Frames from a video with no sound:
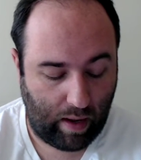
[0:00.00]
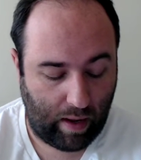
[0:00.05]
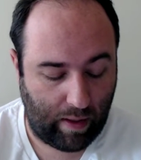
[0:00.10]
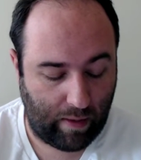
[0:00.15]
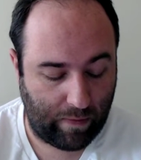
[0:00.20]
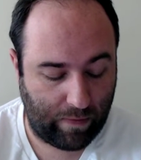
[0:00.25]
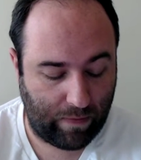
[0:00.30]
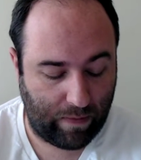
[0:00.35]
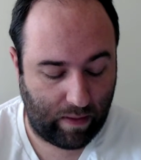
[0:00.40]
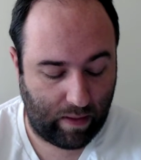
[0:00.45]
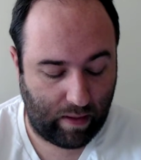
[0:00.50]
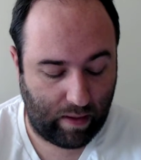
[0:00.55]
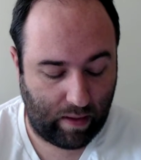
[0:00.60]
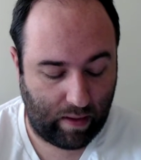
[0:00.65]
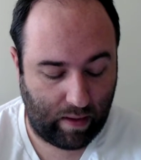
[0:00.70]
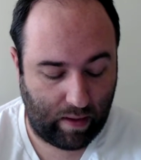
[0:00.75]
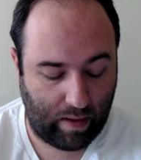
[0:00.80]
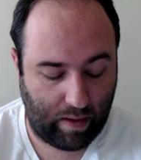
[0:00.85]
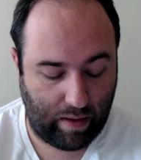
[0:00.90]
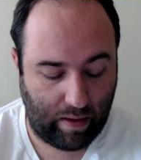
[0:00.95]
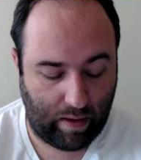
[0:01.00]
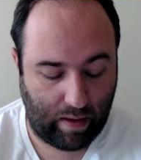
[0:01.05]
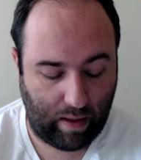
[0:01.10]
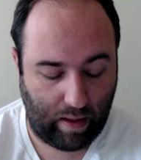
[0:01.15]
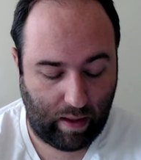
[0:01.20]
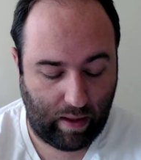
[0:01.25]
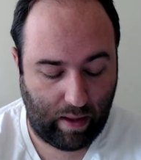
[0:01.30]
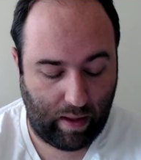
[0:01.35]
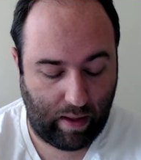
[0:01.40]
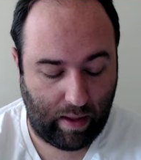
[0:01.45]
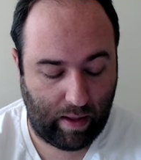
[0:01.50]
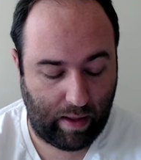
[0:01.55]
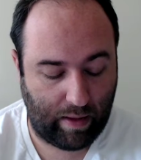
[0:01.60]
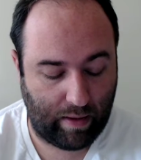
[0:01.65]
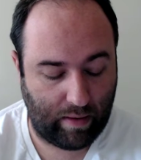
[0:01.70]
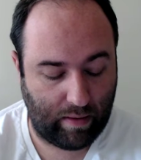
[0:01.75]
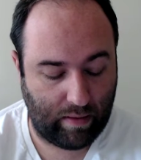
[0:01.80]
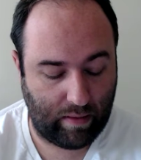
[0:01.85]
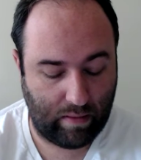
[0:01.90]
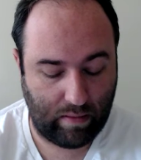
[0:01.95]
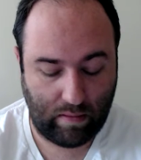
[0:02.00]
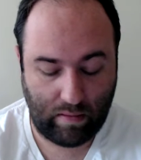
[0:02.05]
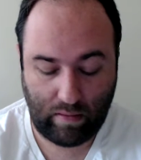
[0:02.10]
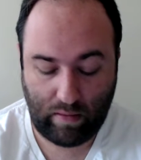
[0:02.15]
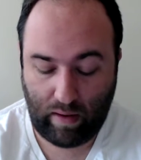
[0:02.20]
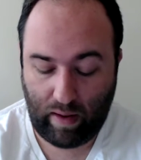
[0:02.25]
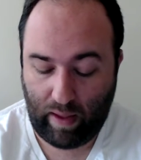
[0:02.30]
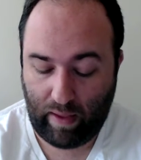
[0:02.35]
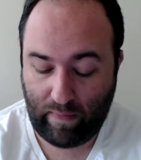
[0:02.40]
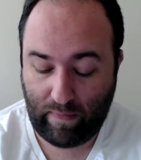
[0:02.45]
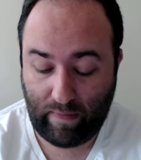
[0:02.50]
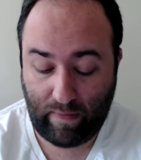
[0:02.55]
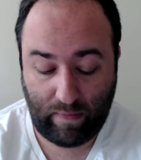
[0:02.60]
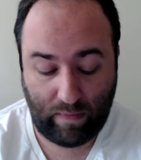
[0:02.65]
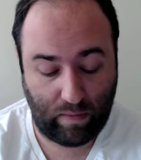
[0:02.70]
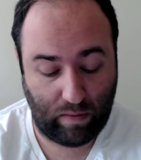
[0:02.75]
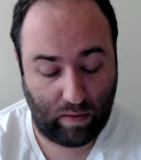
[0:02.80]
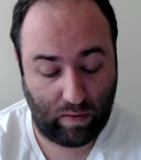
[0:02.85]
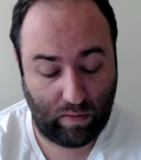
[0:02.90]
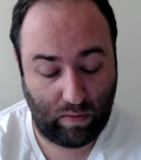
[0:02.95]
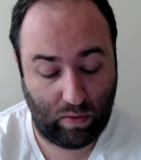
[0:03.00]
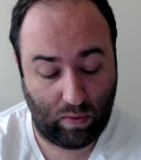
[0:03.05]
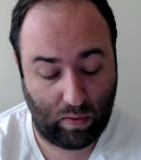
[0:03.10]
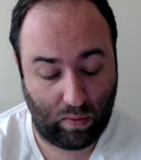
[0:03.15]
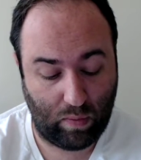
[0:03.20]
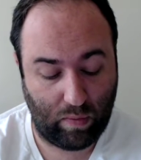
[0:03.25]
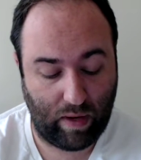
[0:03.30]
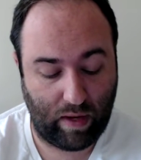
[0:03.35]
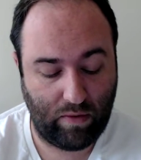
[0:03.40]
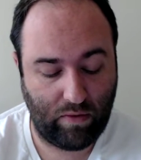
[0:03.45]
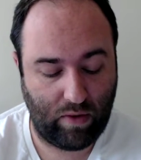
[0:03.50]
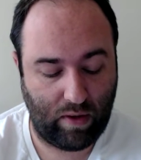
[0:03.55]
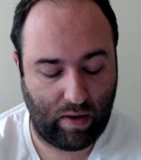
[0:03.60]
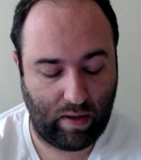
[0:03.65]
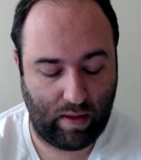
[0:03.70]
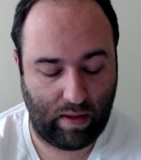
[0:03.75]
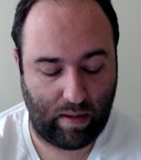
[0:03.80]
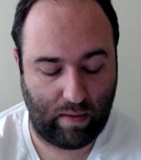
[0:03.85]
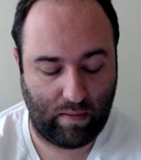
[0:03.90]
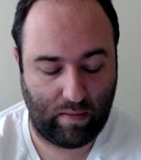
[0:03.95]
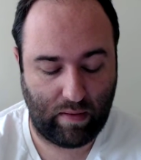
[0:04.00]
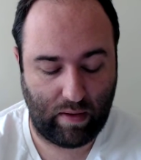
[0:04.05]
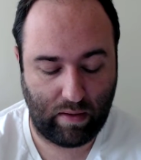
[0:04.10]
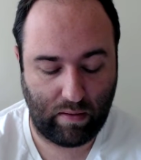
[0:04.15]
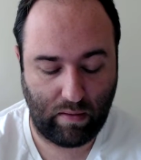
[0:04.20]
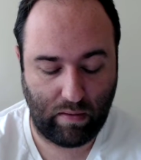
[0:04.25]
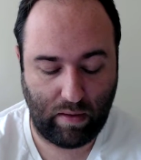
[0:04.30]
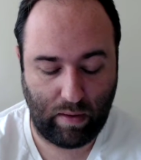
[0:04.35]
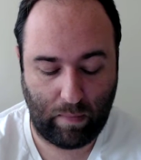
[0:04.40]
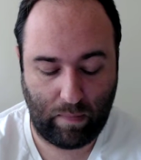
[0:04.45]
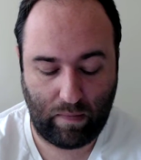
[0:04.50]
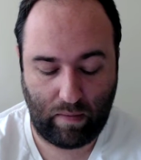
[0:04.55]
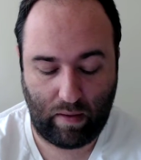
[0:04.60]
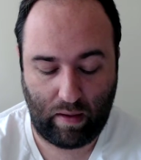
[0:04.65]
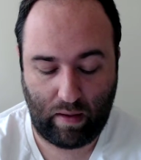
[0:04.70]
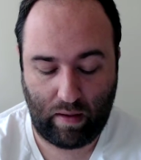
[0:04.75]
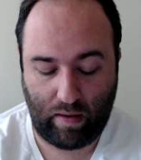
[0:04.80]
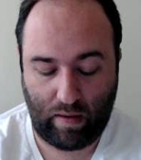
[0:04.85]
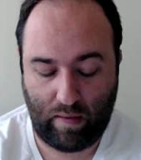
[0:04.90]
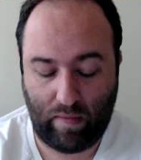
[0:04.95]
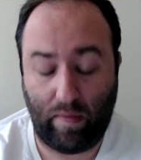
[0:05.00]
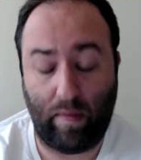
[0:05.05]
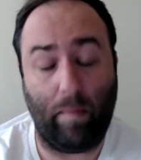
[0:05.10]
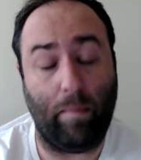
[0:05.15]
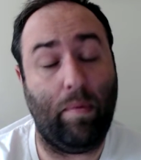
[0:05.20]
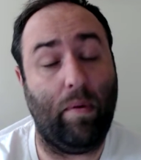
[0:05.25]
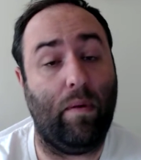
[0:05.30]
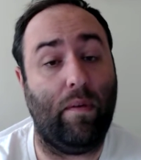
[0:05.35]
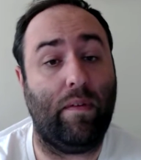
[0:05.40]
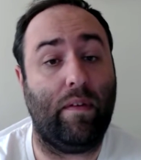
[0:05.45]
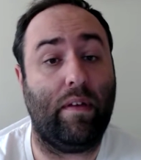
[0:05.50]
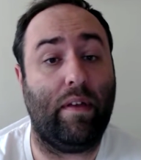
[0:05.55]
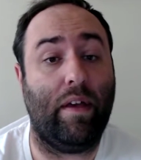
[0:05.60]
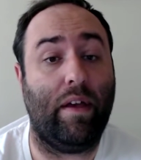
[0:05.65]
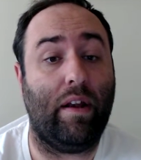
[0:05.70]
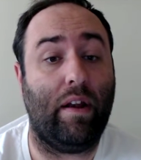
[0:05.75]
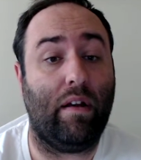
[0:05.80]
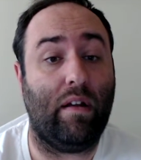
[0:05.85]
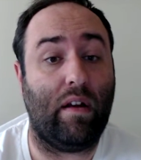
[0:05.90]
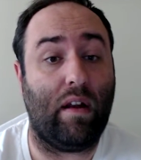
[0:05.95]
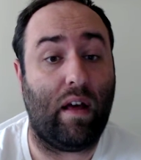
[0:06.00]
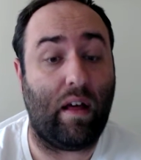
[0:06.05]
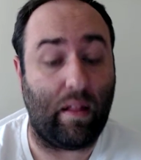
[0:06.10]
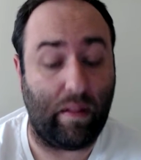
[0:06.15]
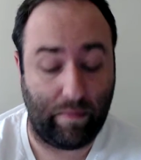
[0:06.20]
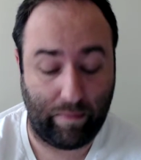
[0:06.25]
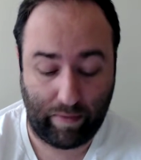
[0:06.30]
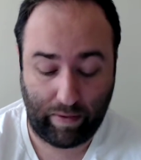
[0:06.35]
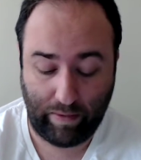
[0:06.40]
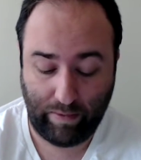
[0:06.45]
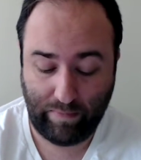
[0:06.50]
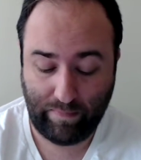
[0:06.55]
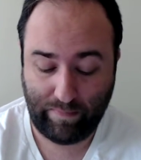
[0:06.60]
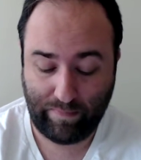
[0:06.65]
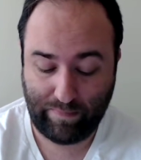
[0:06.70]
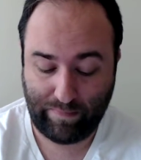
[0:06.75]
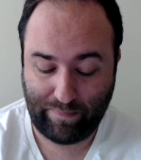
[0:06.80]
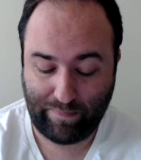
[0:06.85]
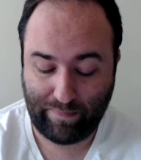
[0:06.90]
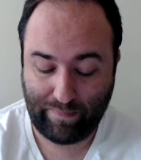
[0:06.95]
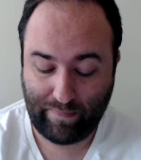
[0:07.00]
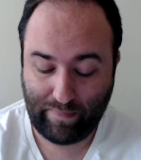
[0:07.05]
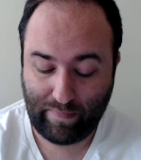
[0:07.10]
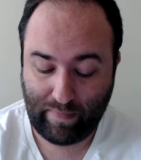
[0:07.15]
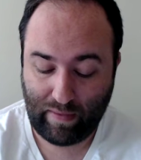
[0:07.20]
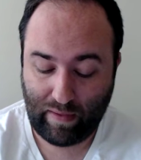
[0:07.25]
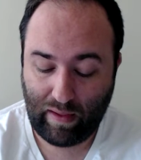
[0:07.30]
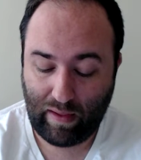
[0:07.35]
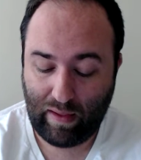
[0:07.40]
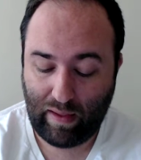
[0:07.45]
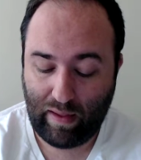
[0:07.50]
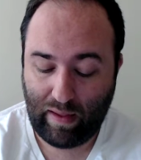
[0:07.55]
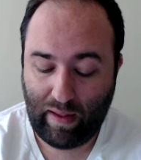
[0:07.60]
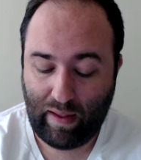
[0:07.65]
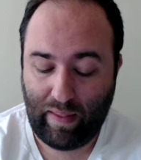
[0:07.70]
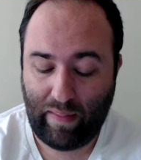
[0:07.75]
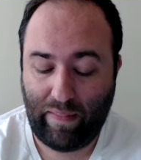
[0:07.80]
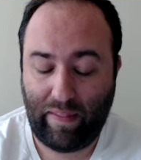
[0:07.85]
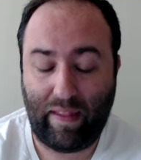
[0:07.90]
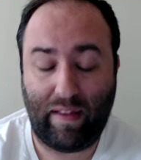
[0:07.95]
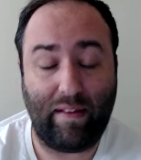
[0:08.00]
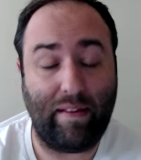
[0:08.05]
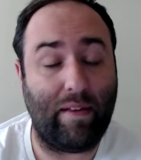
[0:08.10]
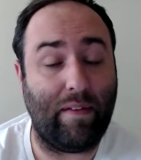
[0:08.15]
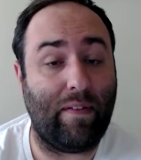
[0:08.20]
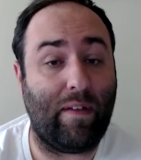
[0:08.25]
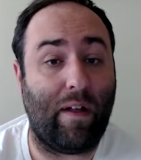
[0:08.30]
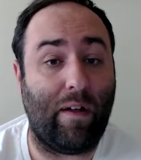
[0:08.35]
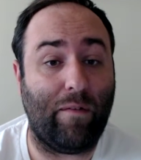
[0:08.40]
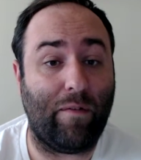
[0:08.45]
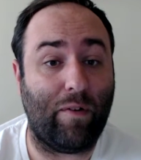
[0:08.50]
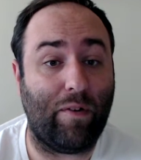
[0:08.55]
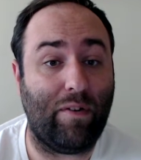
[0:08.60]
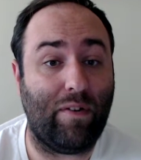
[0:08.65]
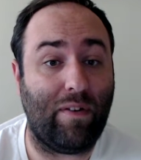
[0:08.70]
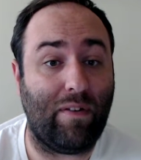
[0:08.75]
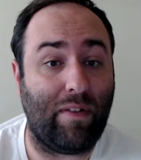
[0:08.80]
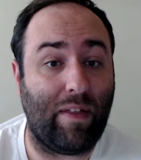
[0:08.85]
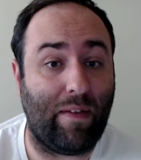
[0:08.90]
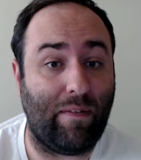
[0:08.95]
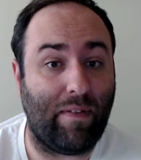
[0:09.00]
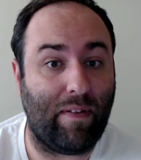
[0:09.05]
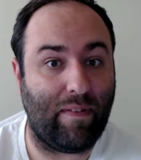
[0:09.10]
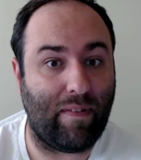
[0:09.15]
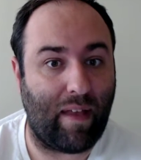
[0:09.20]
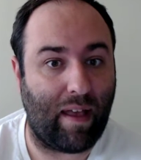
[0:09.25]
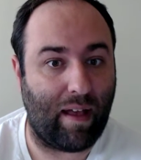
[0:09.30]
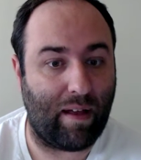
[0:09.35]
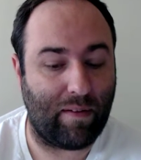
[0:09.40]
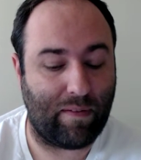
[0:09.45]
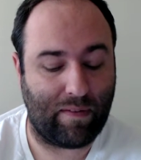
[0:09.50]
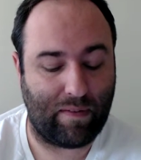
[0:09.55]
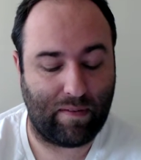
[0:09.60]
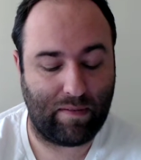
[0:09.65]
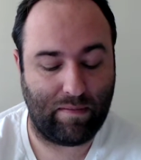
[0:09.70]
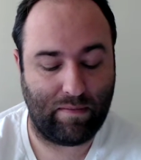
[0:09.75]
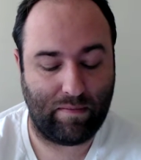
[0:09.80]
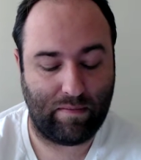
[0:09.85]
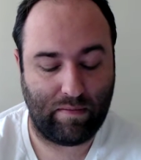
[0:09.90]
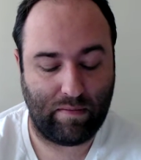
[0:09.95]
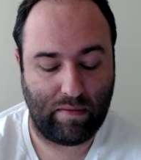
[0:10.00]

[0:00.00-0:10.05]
And then uh, as he's starting to question him, Diggle comes in and then pulls a gun on Oliver, then tells Oliver to leave his house.